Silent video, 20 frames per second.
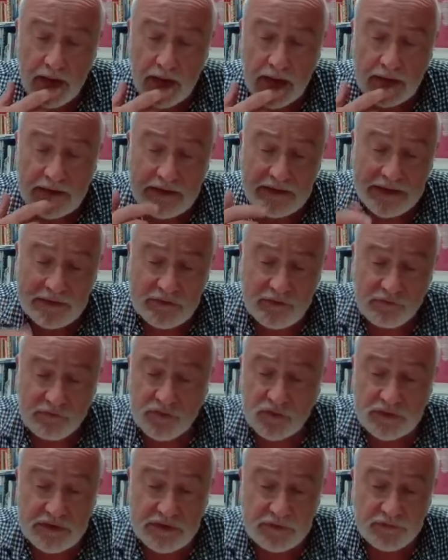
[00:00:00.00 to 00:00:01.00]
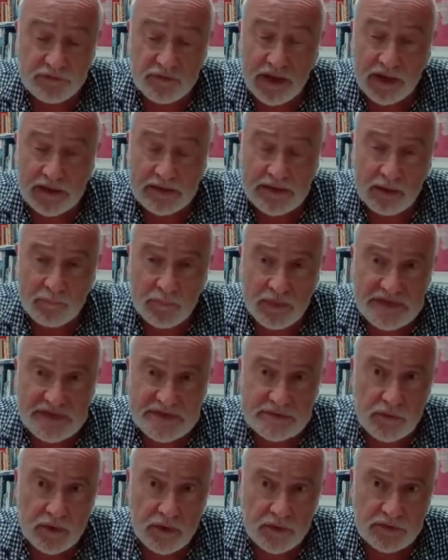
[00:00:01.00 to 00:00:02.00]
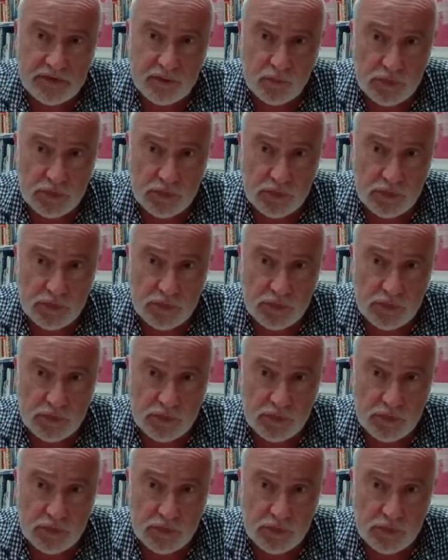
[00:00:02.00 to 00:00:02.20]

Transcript: and he'd interviewed different academics around